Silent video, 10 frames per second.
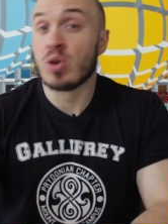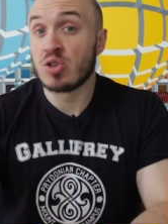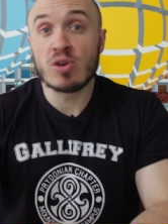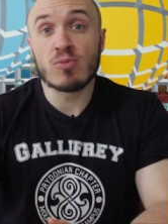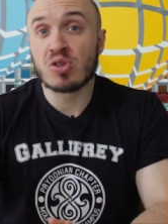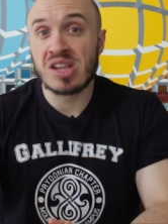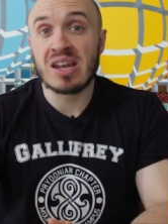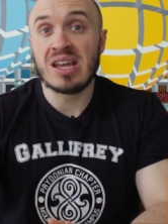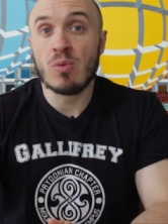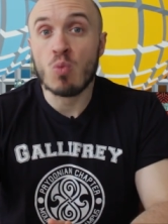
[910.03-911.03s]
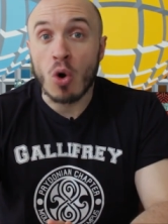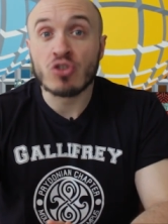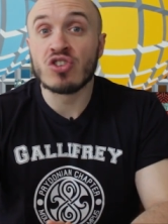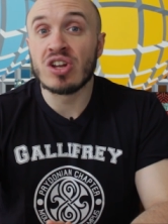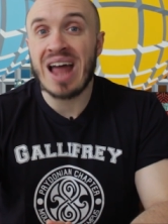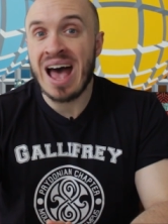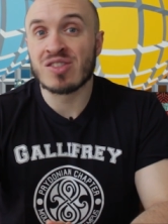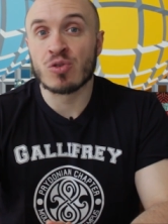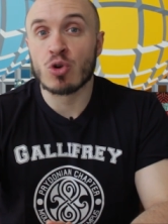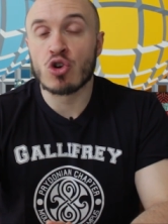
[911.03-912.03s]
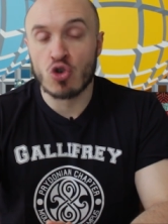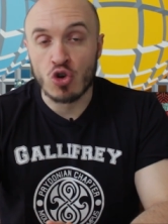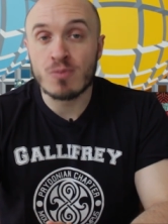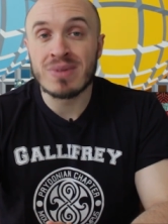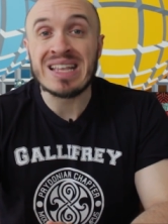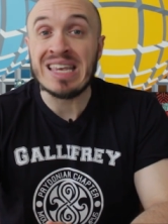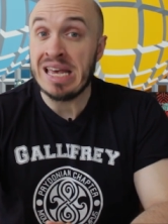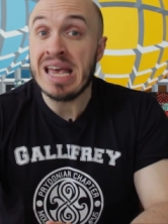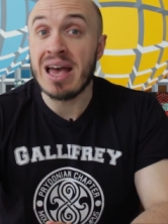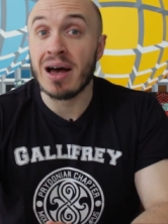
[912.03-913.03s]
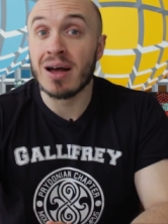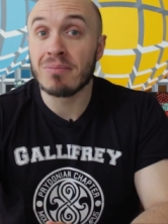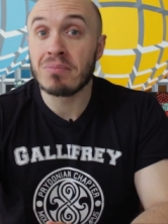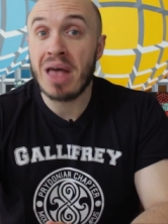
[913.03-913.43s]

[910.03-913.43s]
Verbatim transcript: Chris Chibnall said he wanted it as a recruitment year,